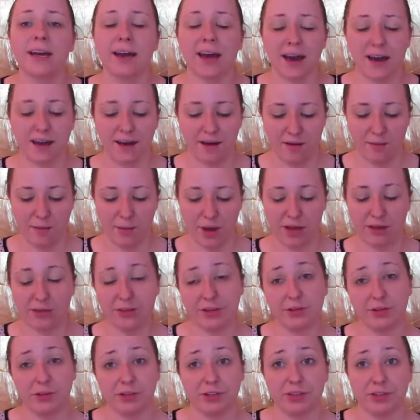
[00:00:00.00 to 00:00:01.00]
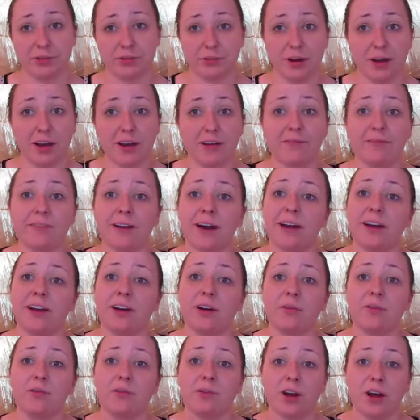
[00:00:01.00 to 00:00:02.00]
Um, I look really rough. I
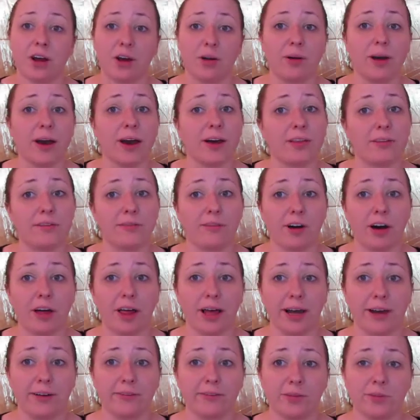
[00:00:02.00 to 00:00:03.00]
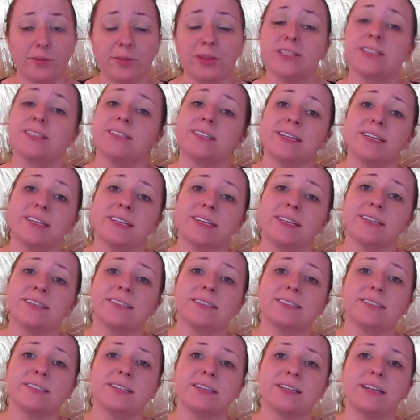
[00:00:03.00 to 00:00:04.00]
don't know how the fallout from this
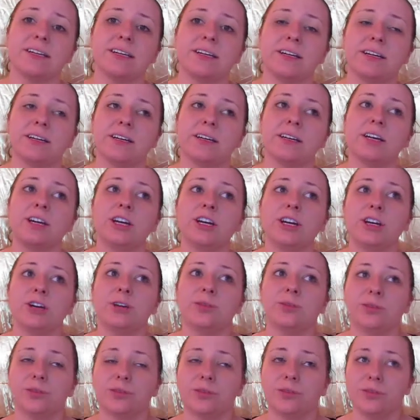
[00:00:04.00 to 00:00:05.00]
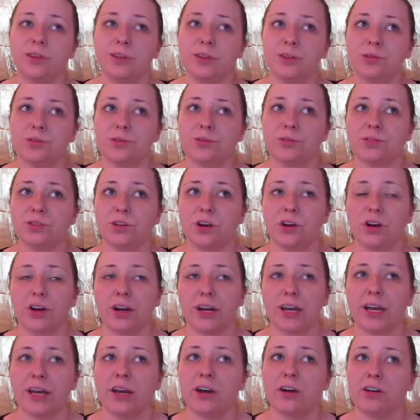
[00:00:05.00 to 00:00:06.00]
is. The reviews
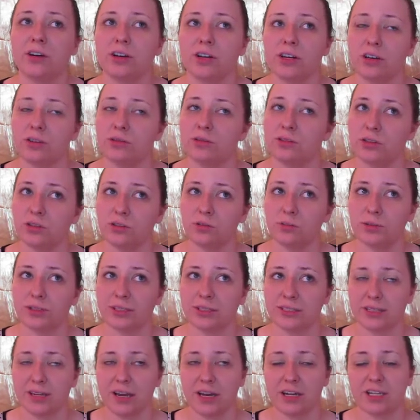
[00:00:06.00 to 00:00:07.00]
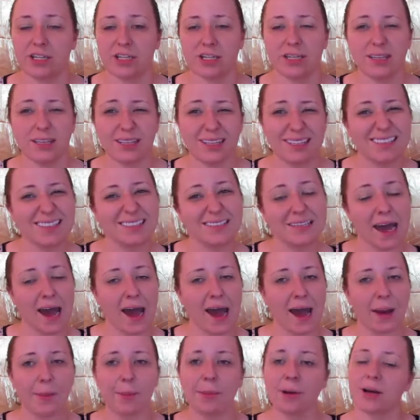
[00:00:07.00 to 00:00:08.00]
on it on YouTube and such at this
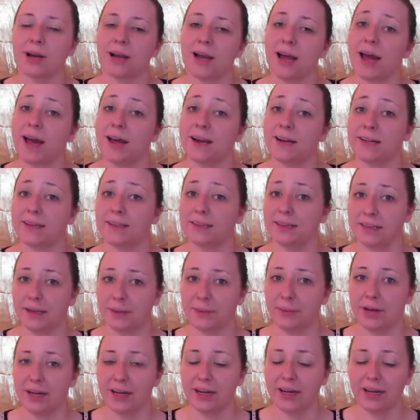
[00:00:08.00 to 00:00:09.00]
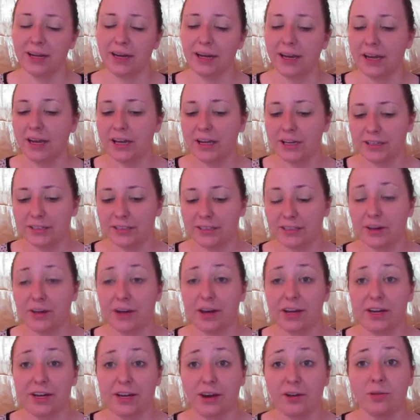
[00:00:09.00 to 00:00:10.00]
time are kind of limited so
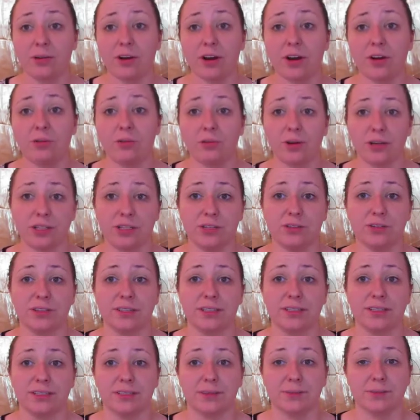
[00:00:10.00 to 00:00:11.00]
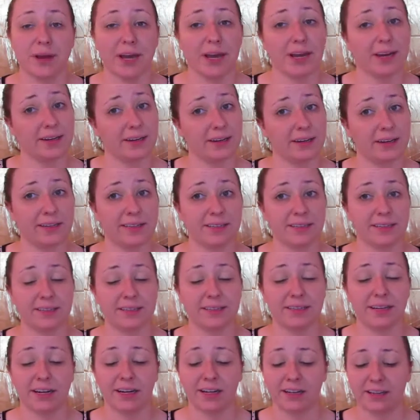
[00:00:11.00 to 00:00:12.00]
I don't know what to expect
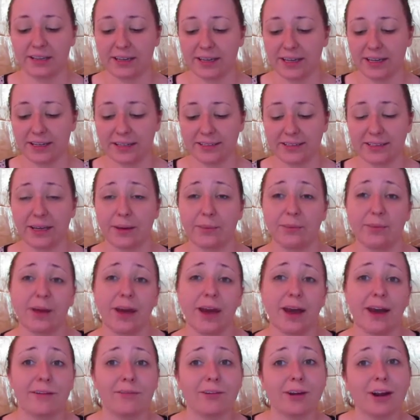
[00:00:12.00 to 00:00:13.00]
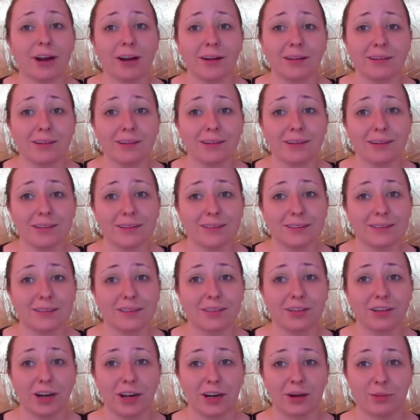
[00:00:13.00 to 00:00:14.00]
necessarily, except that I've heard that this is
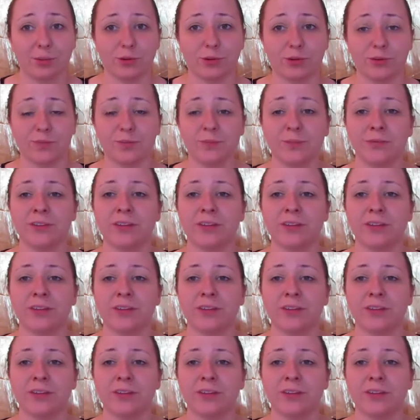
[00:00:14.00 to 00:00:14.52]
incredible.